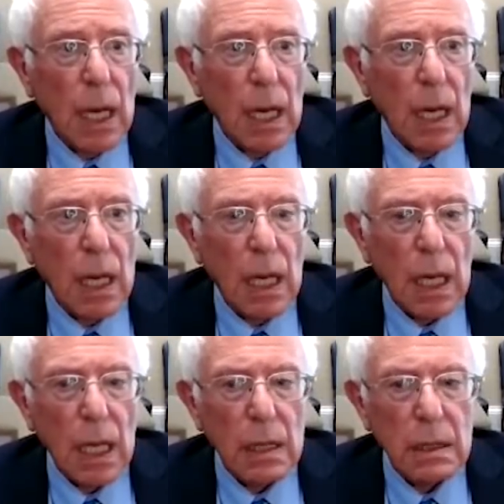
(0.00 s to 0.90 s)
Uh,
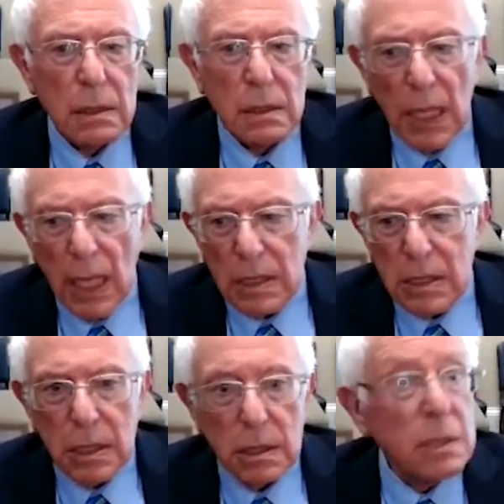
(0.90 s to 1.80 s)
and they are
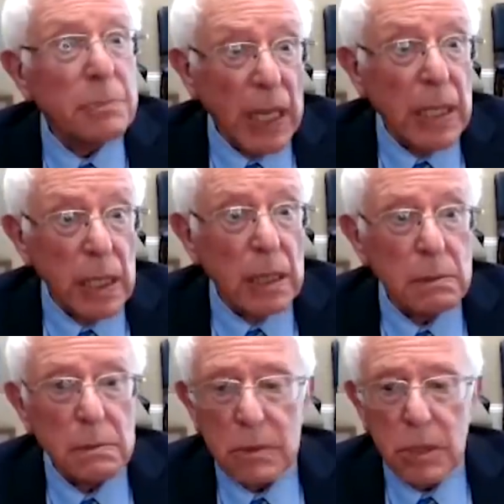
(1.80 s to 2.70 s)
still debating it.
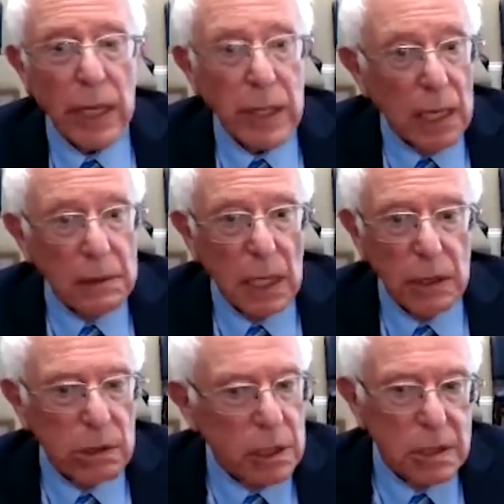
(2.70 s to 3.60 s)
So I can't
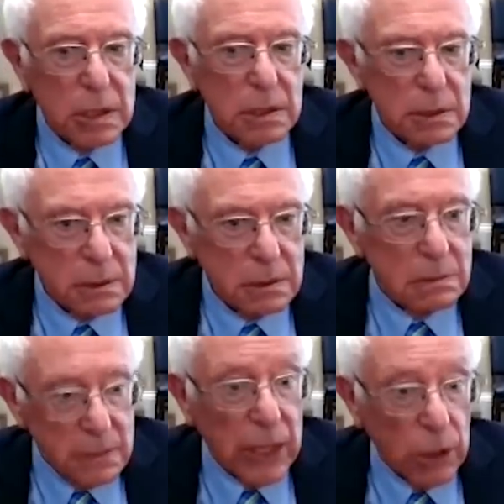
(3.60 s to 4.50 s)
tell you because
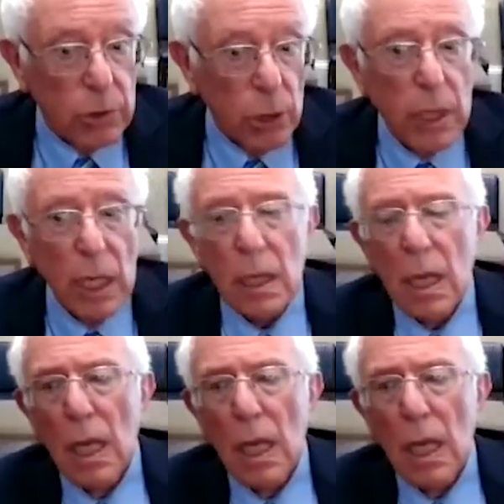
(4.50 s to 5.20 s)
they don't know yet.